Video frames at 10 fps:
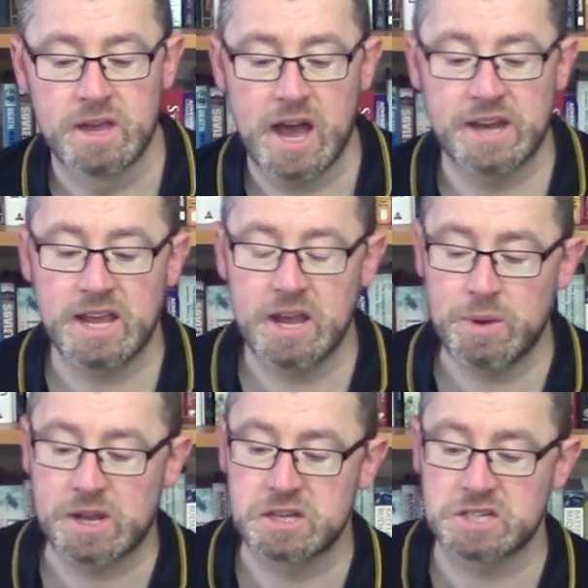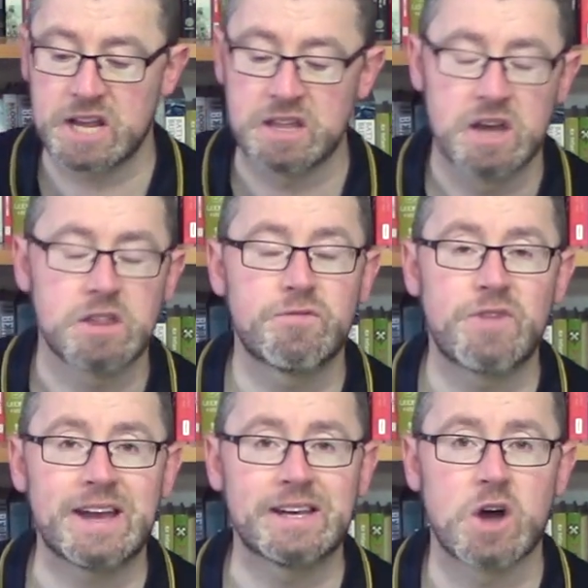and here we can see the
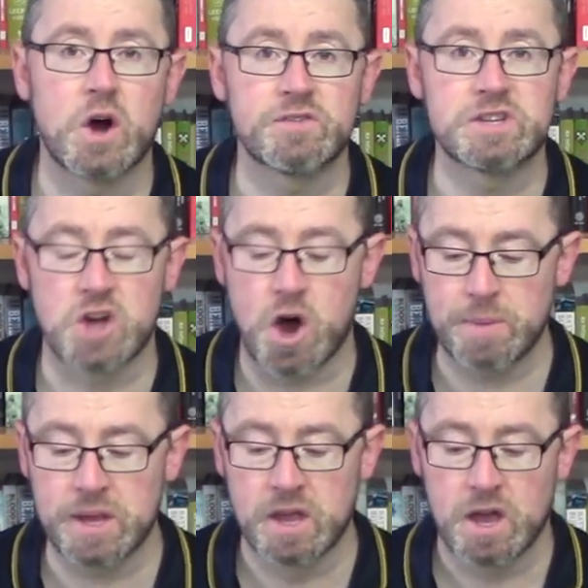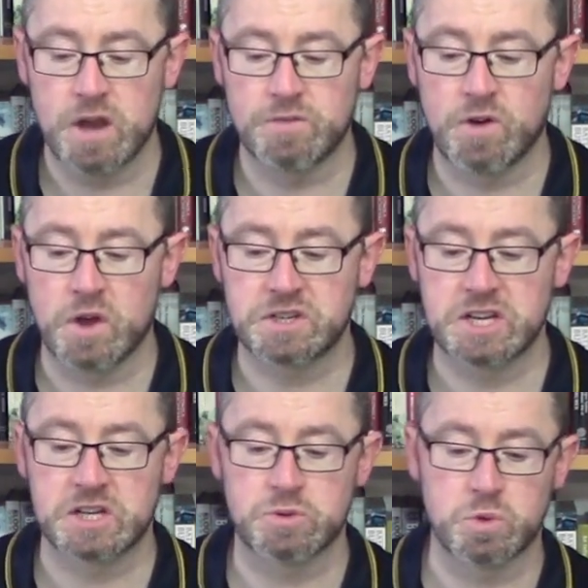vanguard of his army
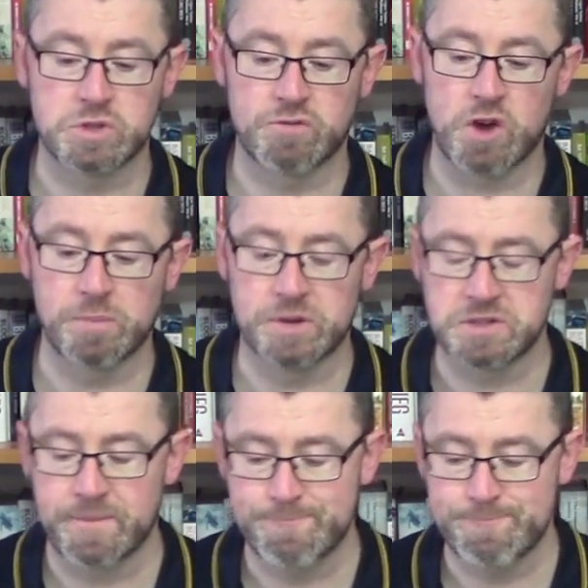advancing towards the Romans.